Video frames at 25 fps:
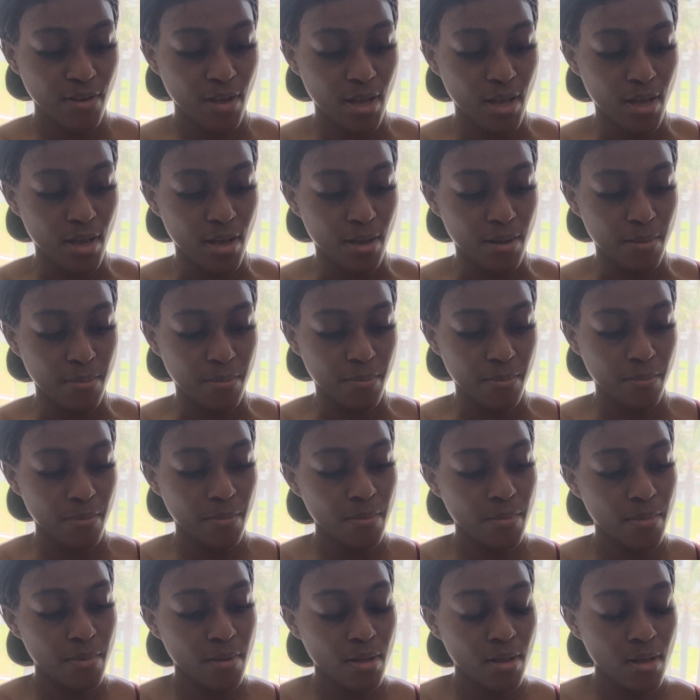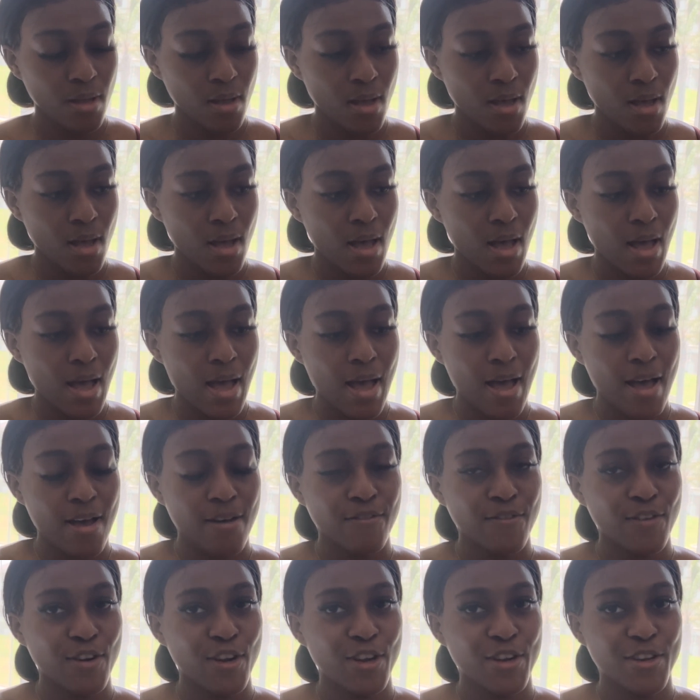I
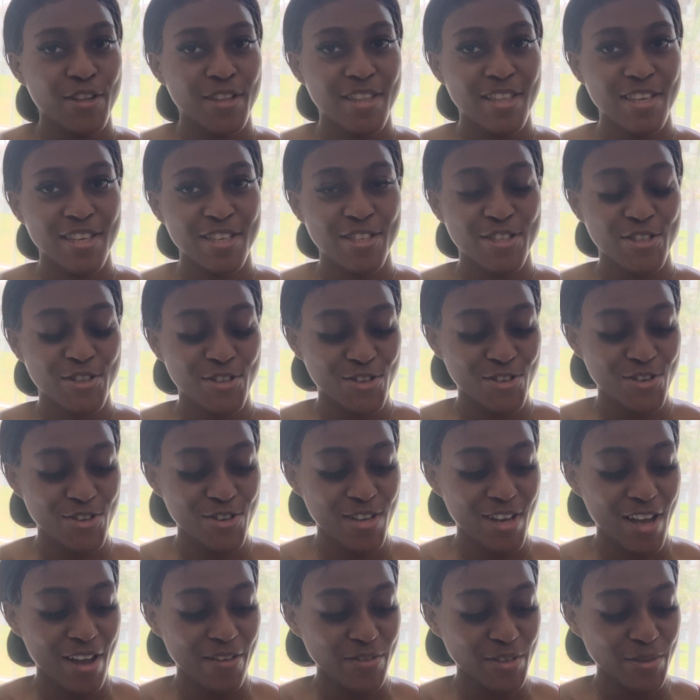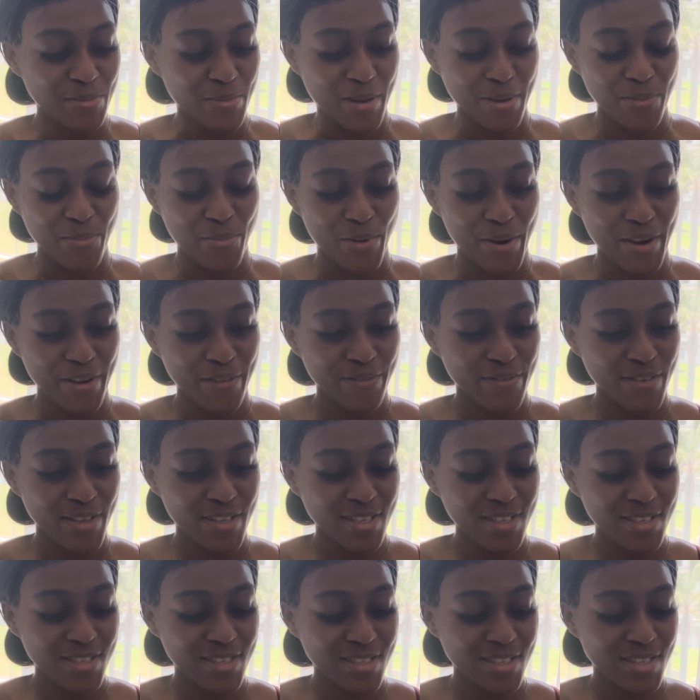have a lot of things to cook. I have to make
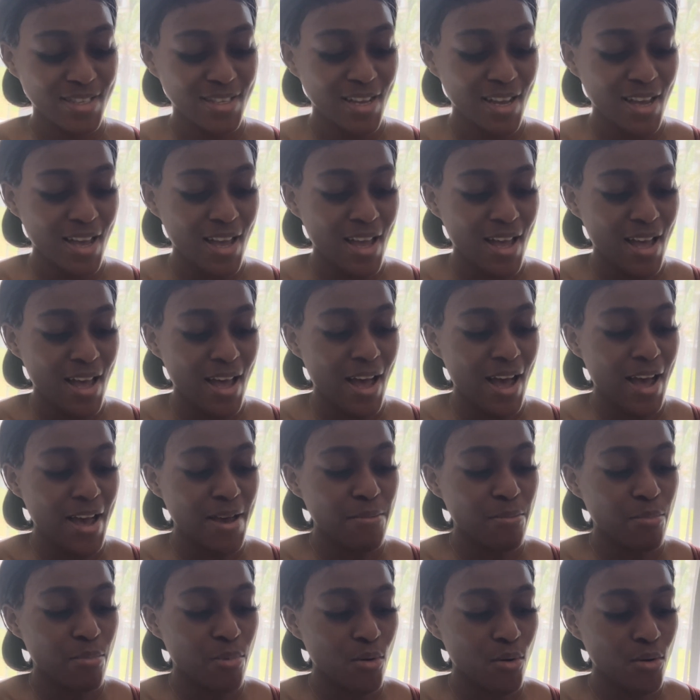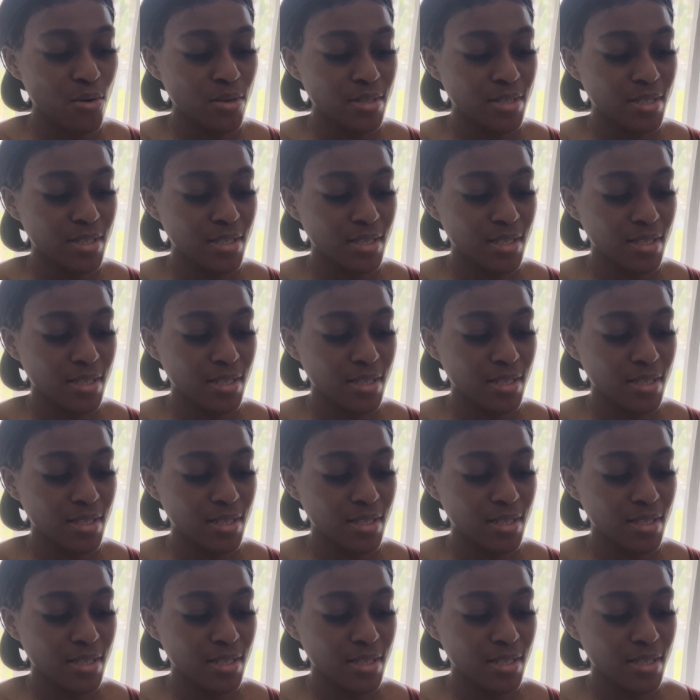breakfast. I bought